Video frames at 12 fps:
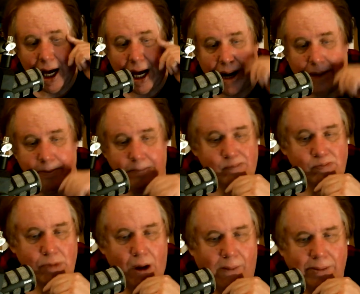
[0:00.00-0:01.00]

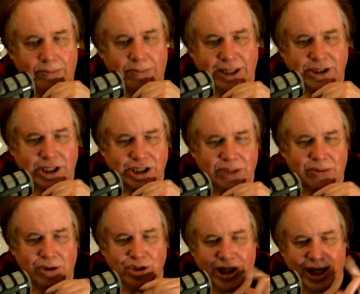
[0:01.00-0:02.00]
But
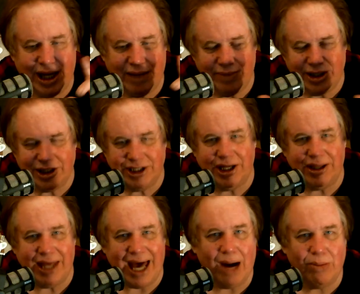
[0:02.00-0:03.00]
supposedly, this is
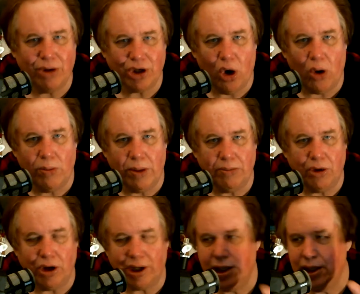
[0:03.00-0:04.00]
in the Albert Goldman
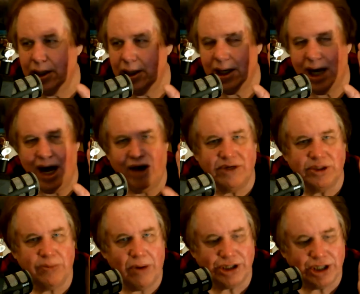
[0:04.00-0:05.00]
book,
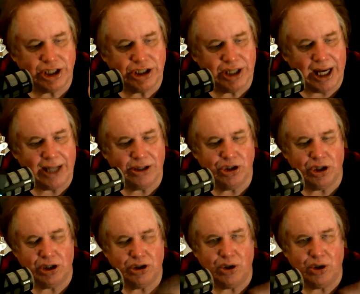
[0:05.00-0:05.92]
Elvis Presley said to